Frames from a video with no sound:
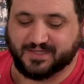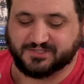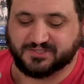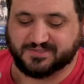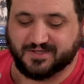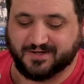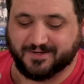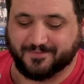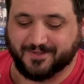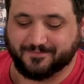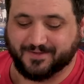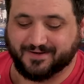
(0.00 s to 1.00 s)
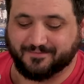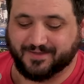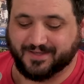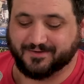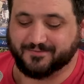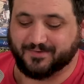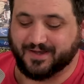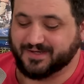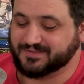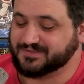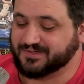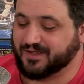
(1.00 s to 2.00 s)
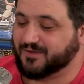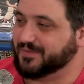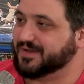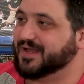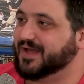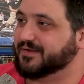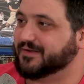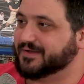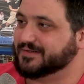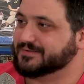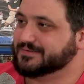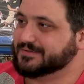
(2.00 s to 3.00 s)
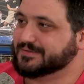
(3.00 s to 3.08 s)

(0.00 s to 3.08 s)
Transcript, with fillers: like she's talking to Pippin. I'm like, why is your helmet not on?